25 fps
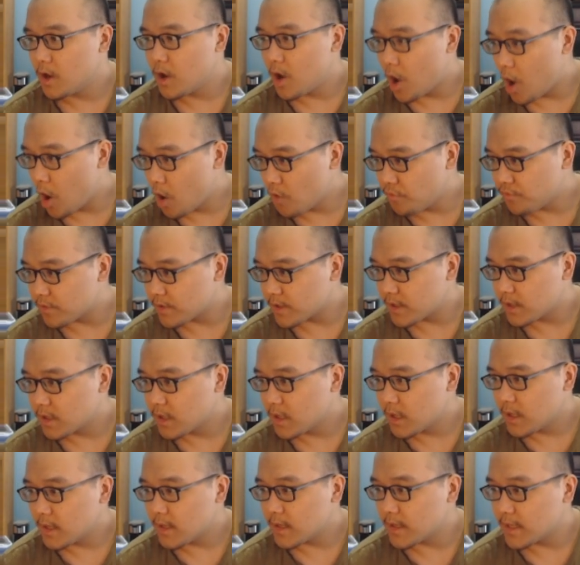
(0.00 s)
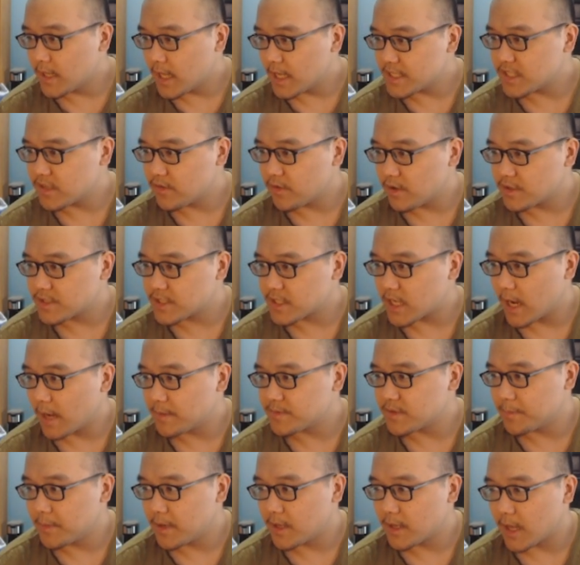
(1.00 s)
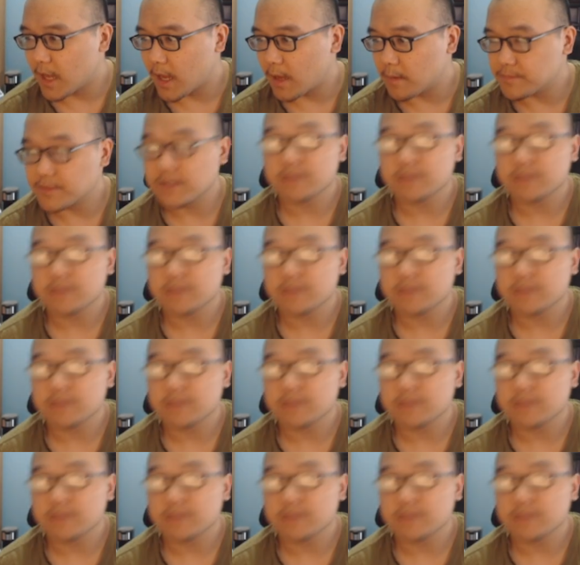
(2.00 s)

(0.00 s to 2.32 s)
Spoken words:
Hopefully, less of those types of minigames.